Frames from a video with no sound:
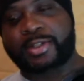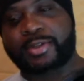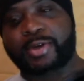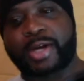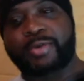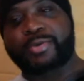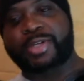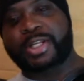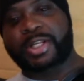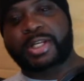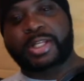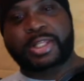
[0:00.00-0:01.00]
So I don't need
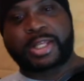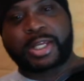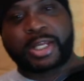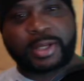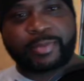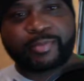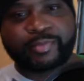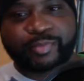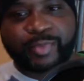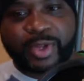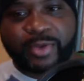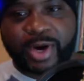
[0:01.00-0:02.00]
anything
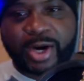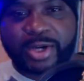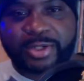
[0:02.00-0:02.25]
by